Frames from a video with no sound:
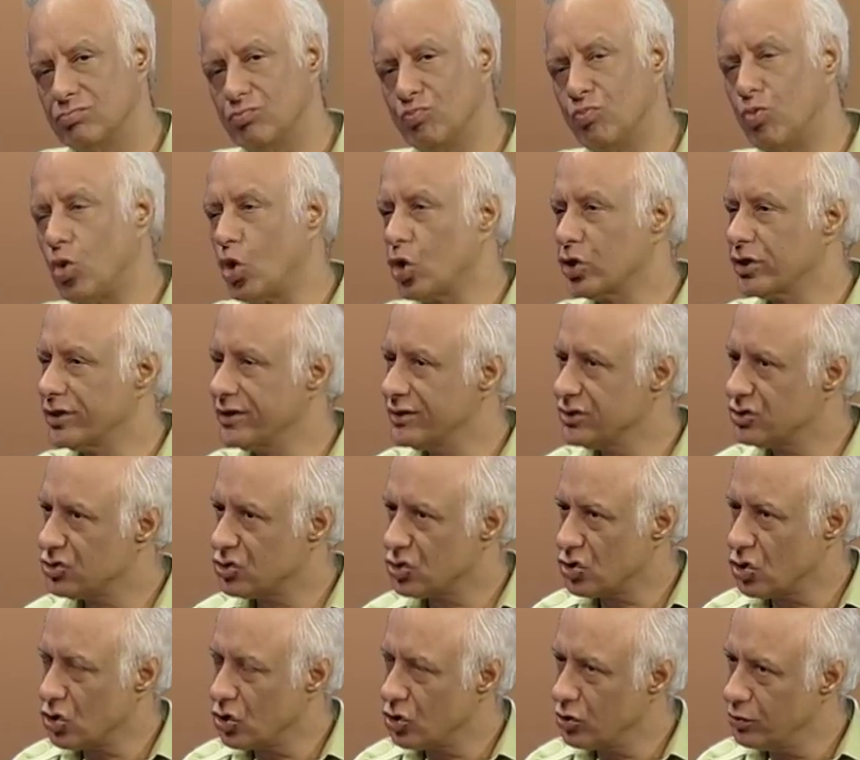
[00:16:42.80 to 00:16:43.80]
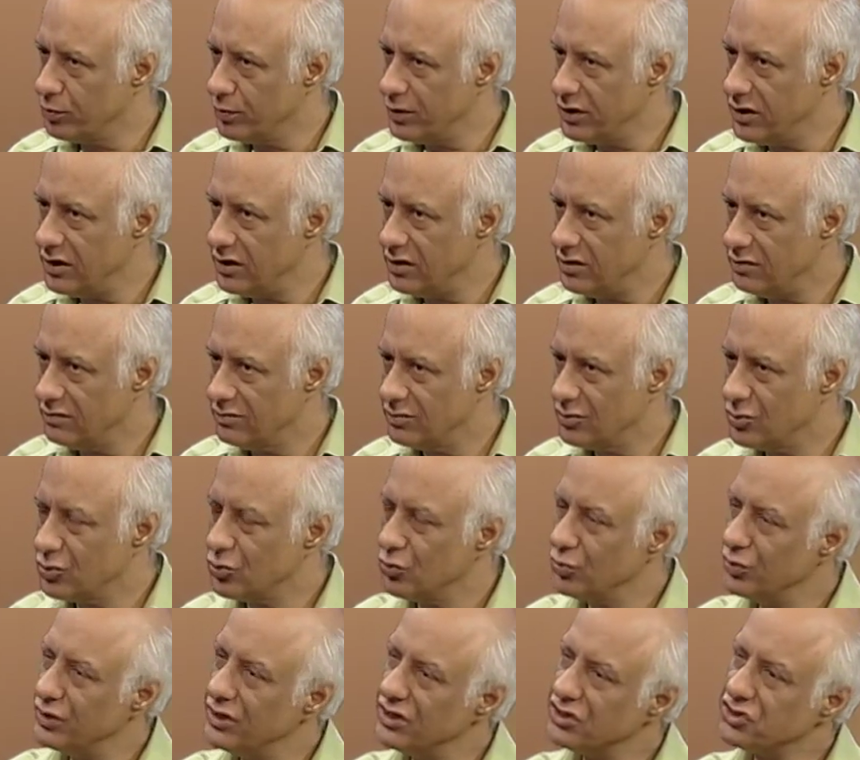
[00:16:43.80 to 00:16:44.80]
modern astronomy
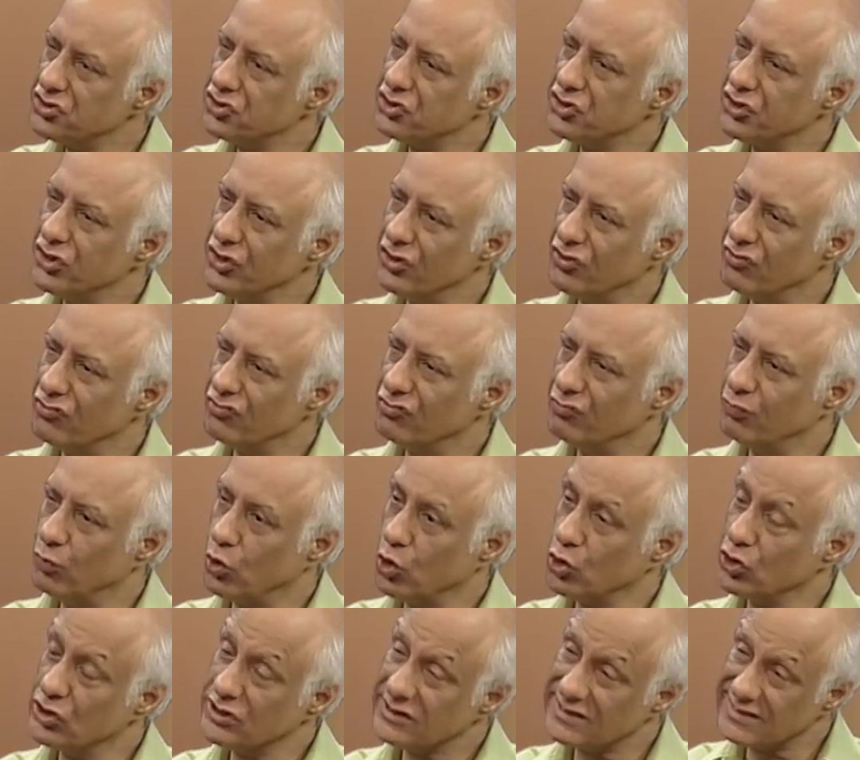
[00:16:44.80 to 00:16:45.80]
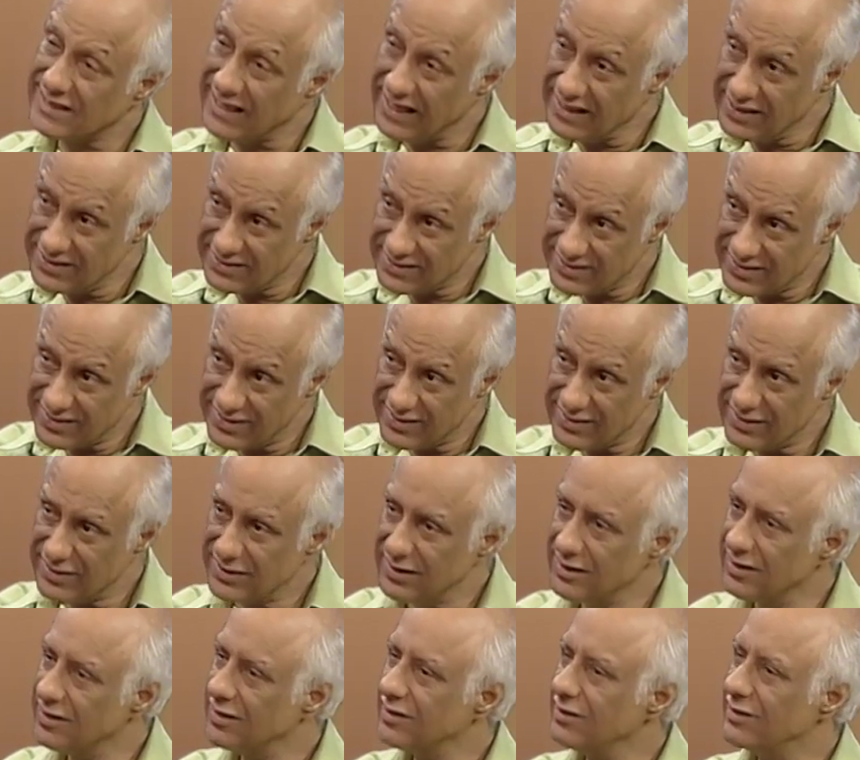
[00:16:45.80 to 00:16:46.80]
to history of modern science in
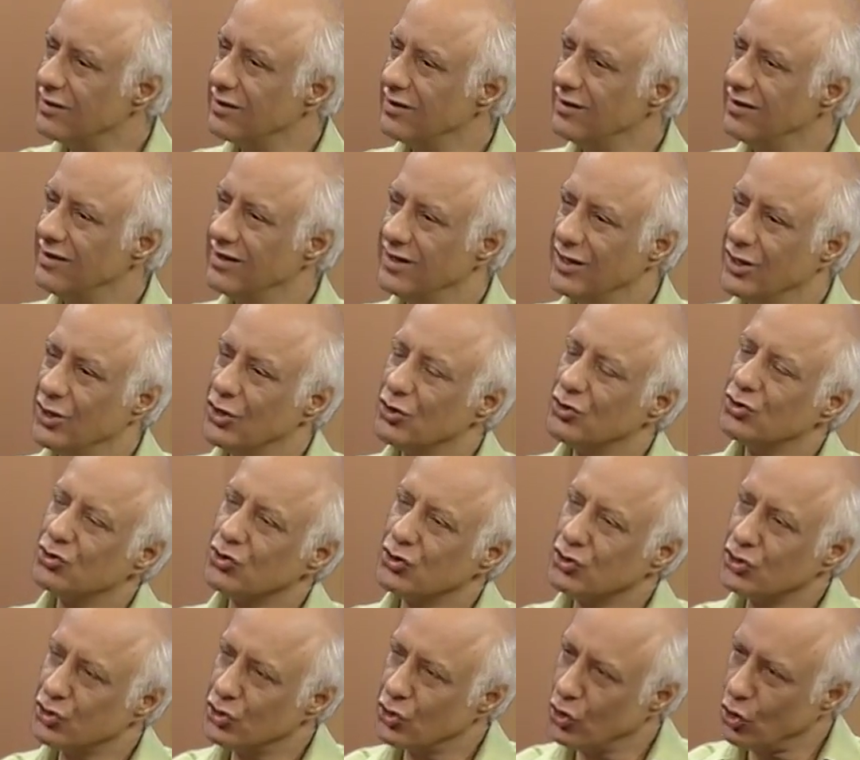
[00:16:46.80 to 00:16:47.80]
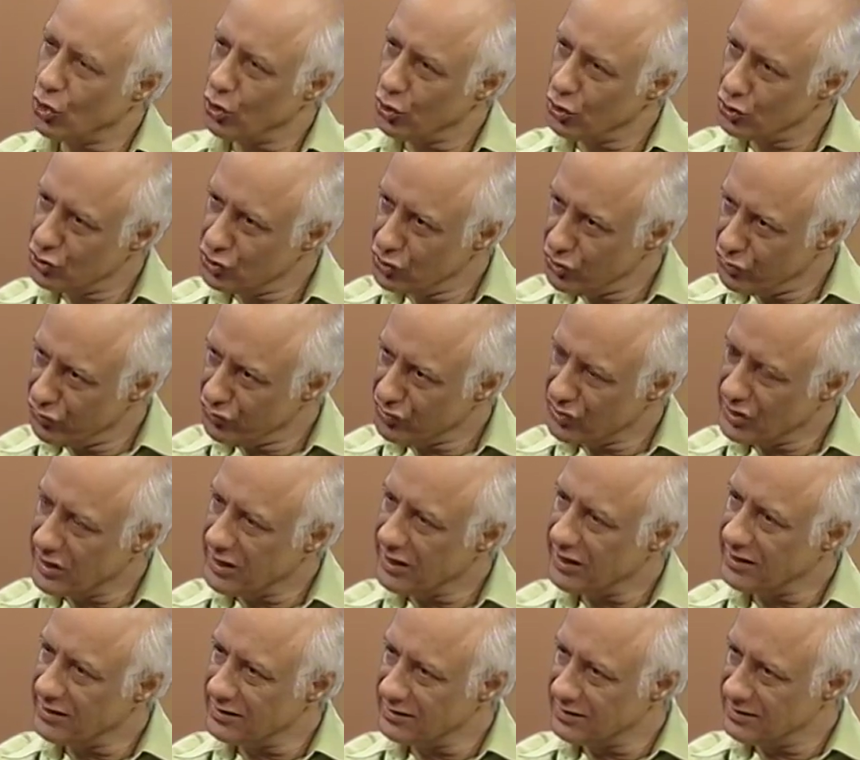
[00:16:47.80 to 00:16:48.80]
India, sociology of
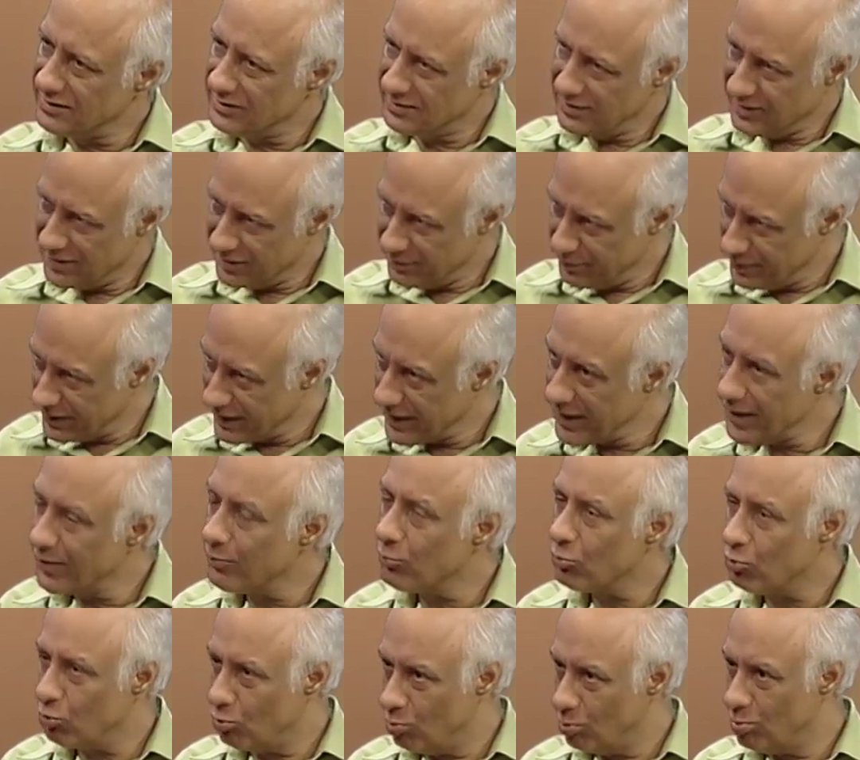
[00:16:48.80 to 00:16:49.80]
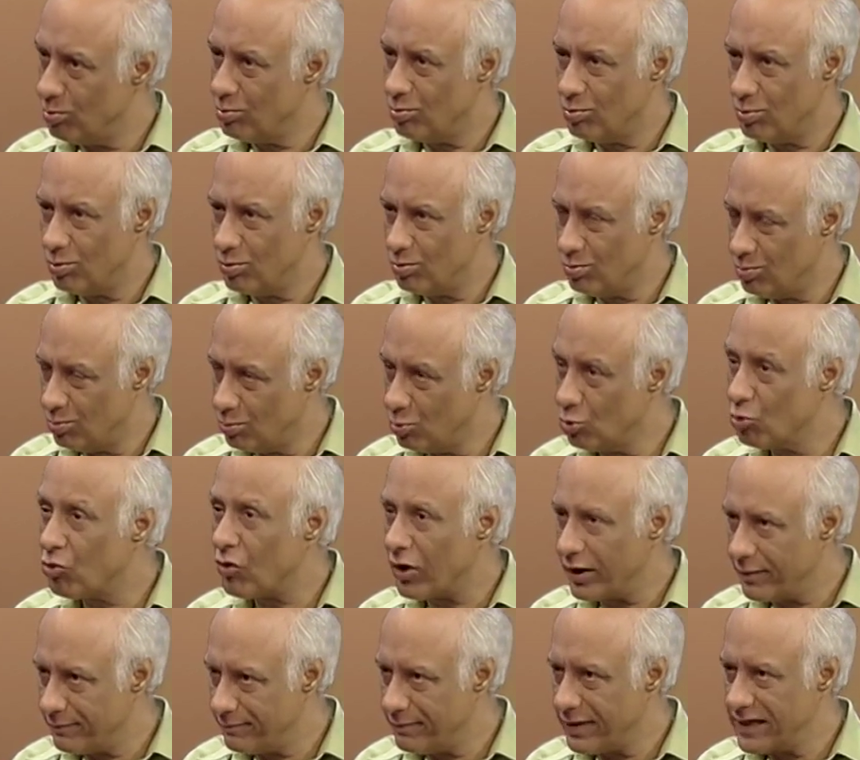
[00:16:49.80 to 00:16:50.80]
science, that became
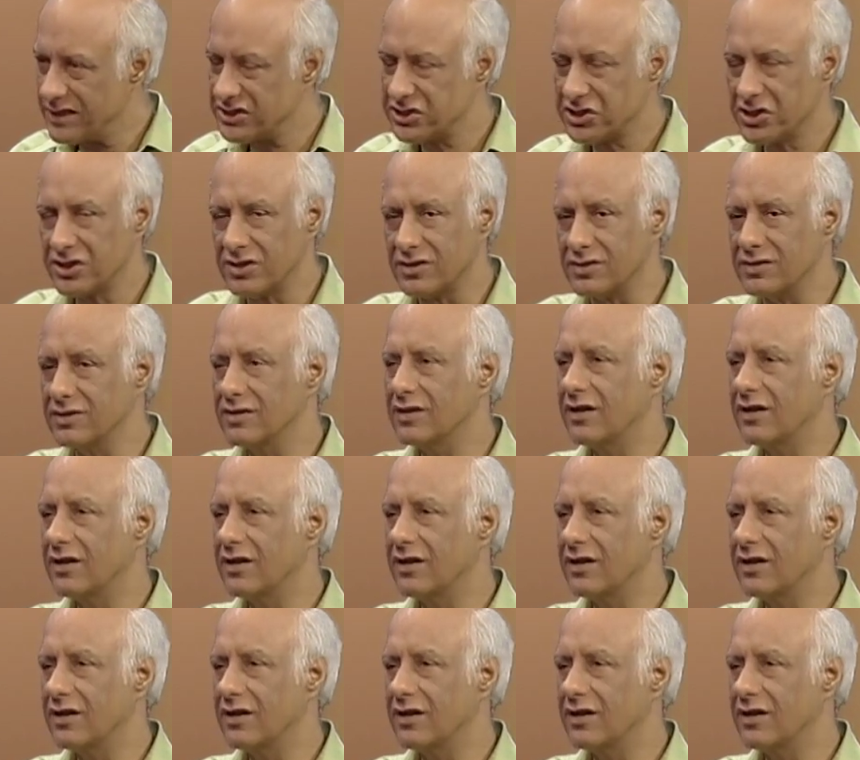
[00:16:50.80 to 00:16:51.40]
one passion.